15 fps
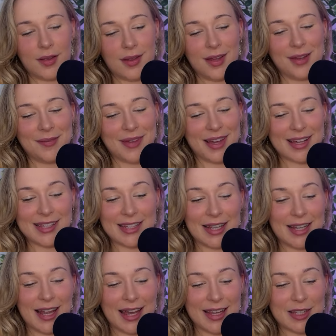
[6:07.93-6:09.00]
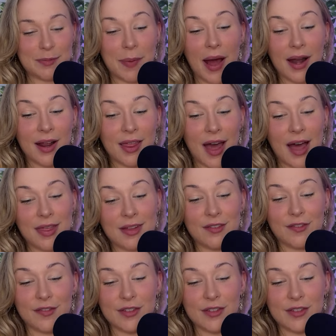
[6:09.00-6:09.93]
Because it's better that than